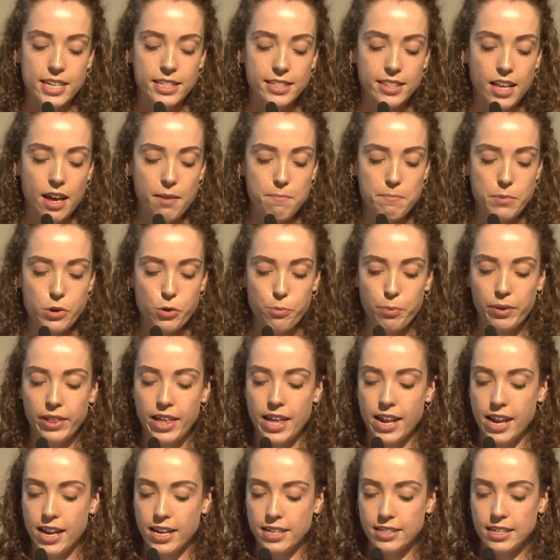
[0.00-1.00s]
is that meal
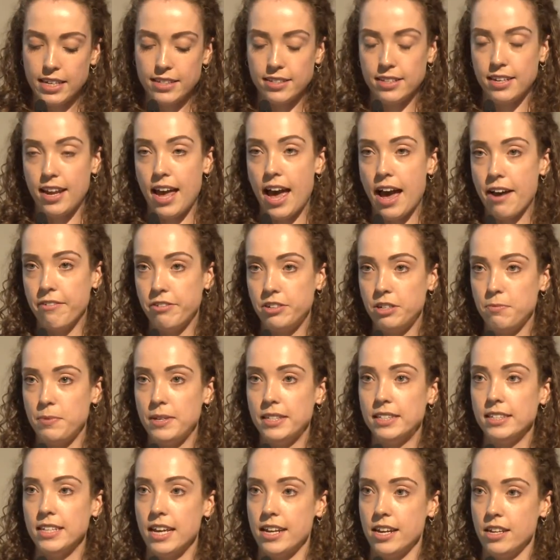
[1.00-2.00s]
planning doesn't have to be
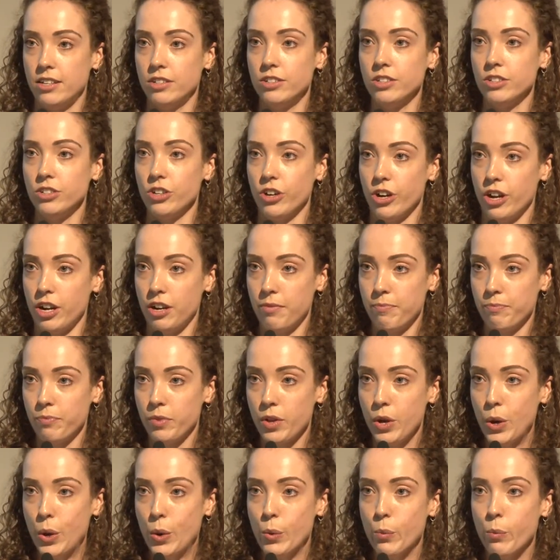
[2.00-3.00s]
set in stone.
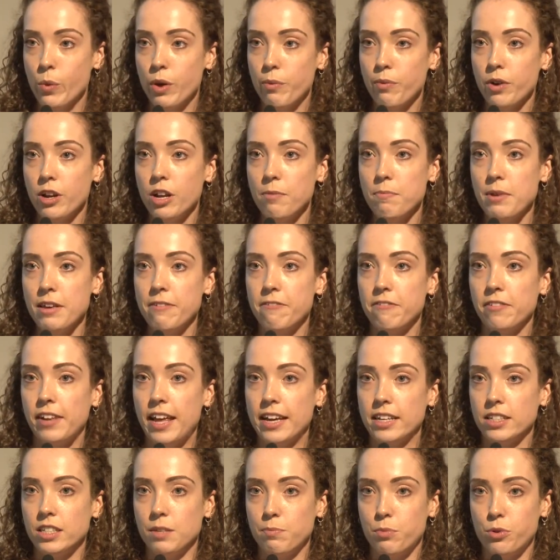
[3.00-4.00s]
We want to be
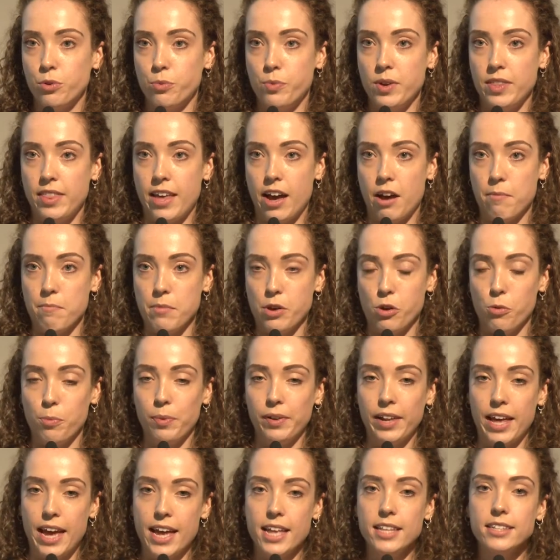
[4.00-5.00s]
flexible with our meal
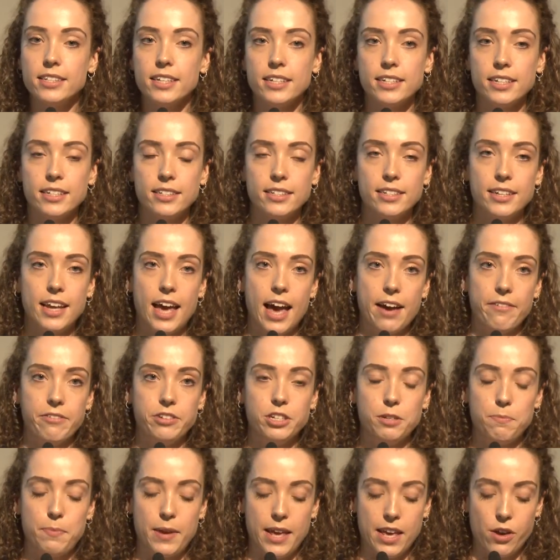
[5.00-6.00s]
plans. It doesn't have
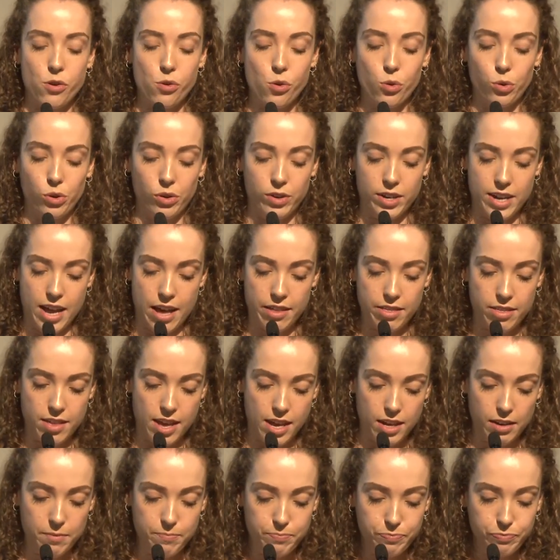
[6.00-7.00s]
to be all or
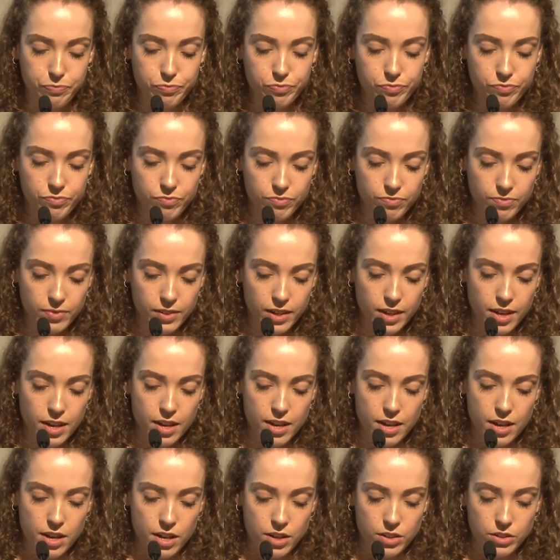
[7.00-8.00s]
nothing.
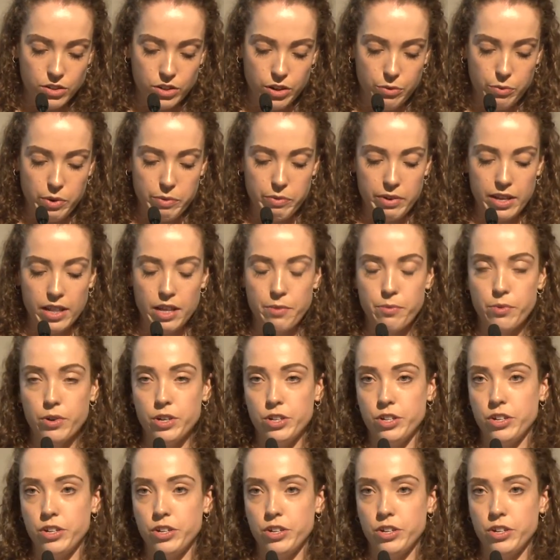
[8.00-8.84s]
So we really want